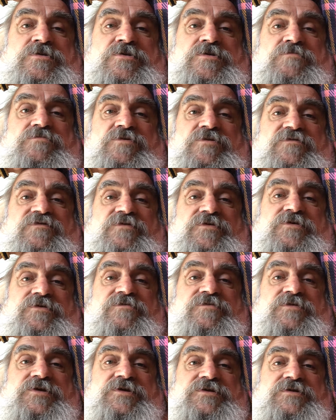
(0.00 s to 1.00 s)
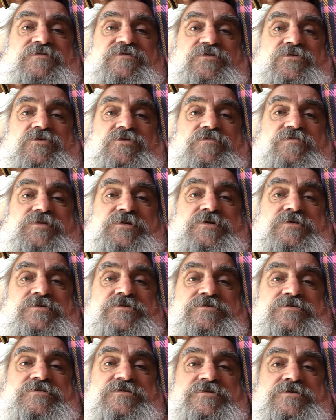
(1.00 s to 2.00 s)
But I find it really difficult
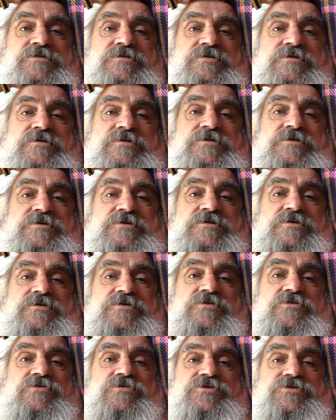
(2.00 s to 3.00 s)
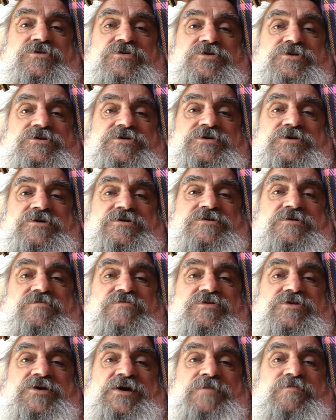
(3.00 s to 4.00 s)
because all I can see is some
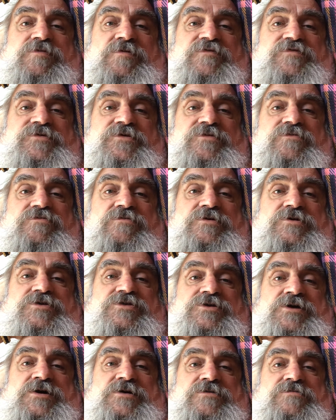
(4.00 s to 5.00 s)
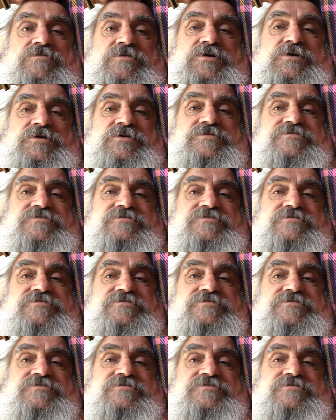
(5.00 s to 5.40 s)
chap off to the right chatting away.